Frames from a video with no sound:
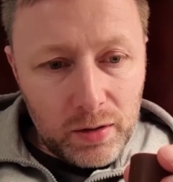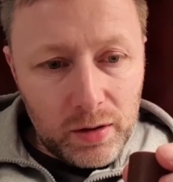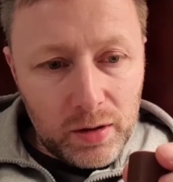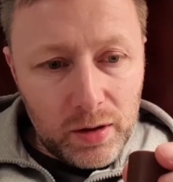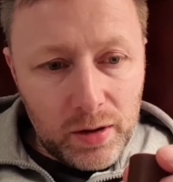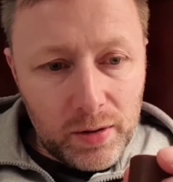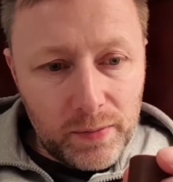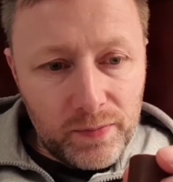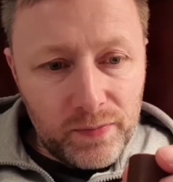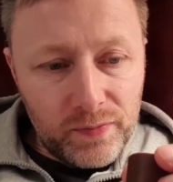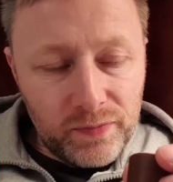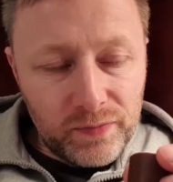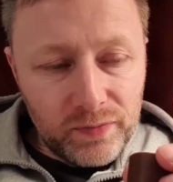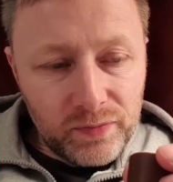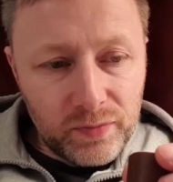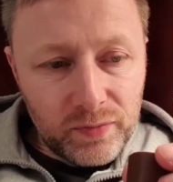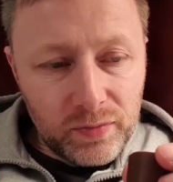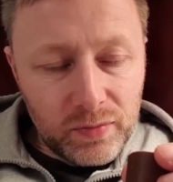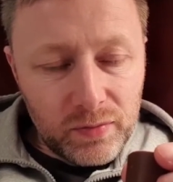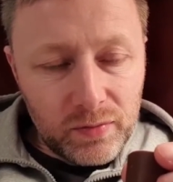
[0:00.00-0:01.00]

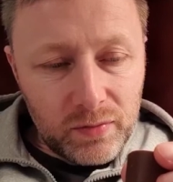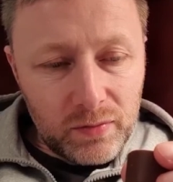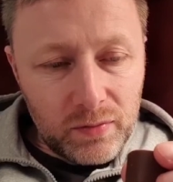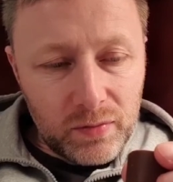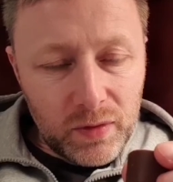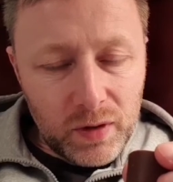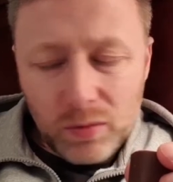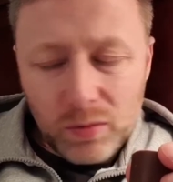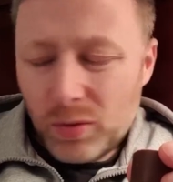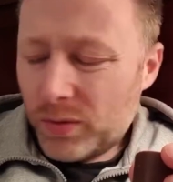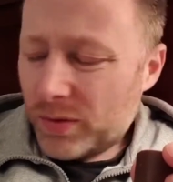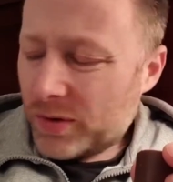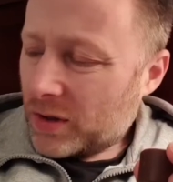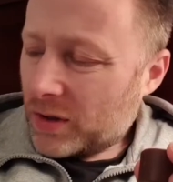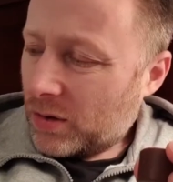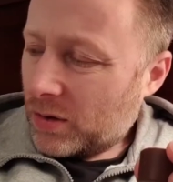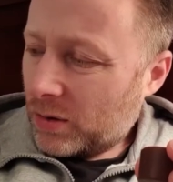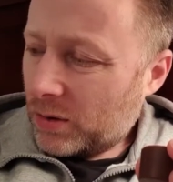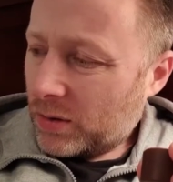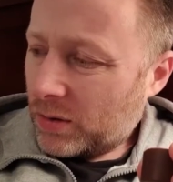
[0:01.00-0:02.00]
What was
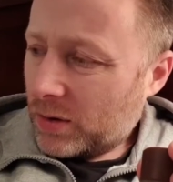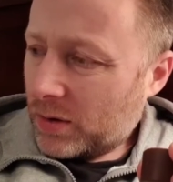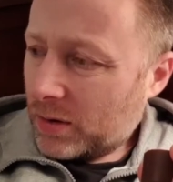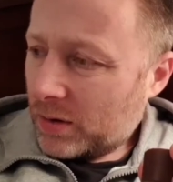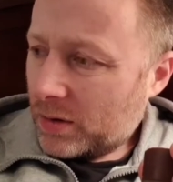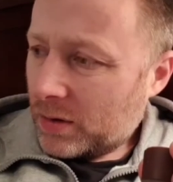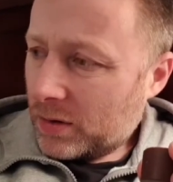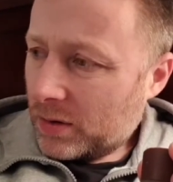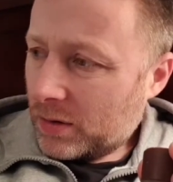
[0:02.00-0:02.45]
it called?